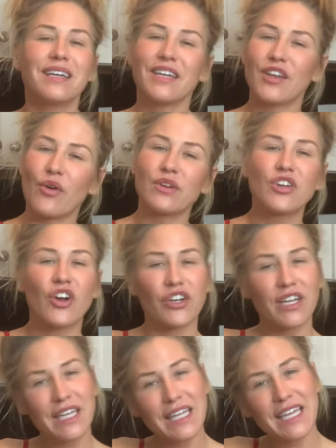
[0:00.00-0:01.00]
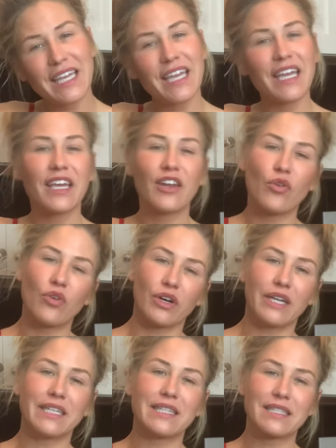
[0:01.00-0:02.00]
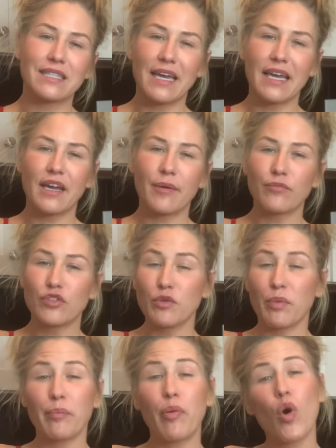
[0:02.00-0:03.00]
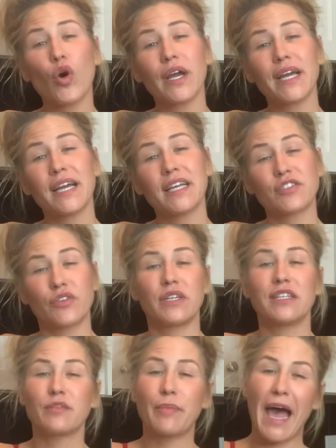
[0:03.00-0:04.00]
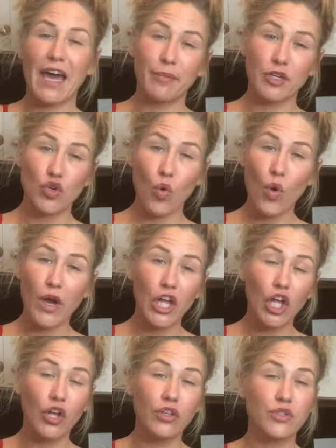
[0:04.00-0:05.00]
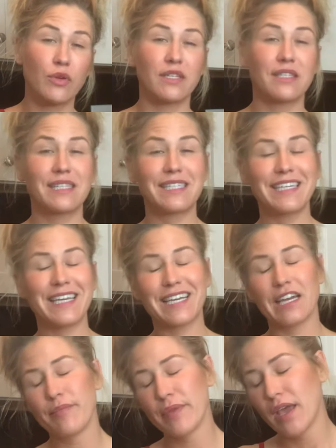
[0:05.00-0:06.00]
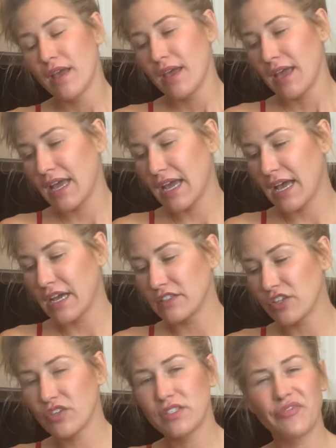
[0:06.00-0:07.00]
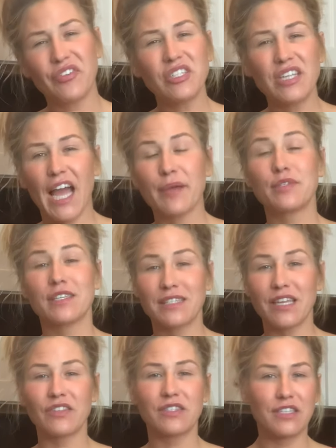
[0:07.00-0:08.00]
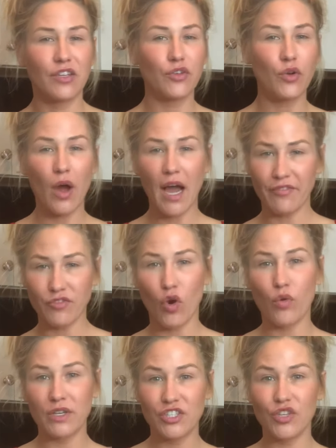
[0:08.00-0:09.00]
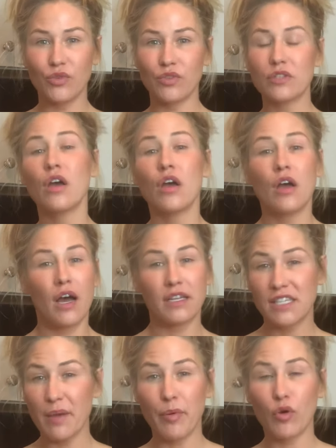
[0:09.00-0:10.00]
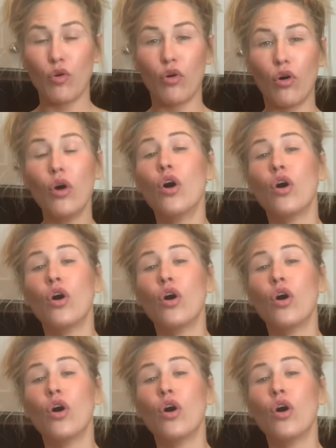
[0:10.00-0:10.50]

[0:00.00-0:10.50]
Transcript: you know, it's hard to clean or it's like super porous or you need to add a bunch of oil so it doesn't stick. And there's different types of stainless steel. You don't have to always use a typical